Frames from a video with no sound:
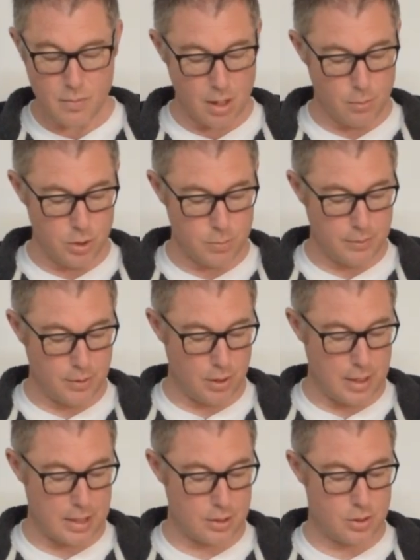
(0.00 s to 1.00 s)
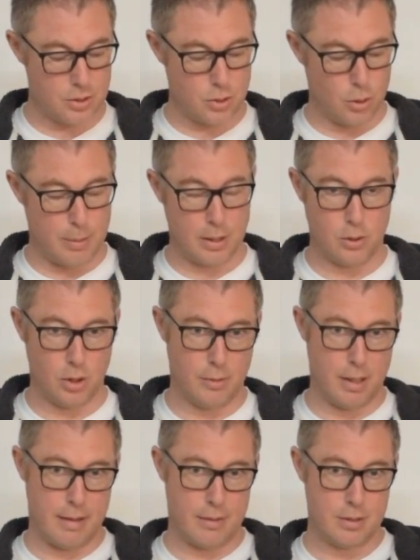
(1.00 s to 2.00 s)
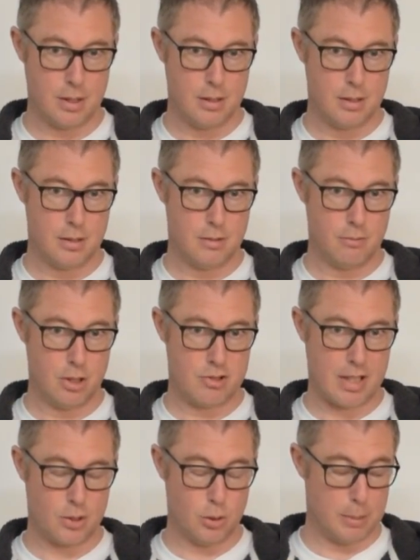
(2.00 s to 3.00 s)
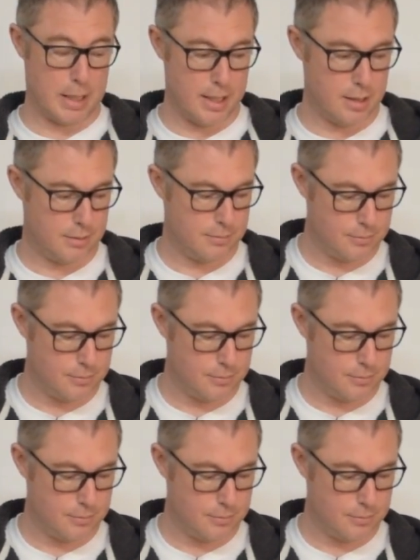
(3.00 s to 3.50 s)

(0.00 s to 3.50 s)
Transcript: And once we've got that score mark all the way around, retract your blade.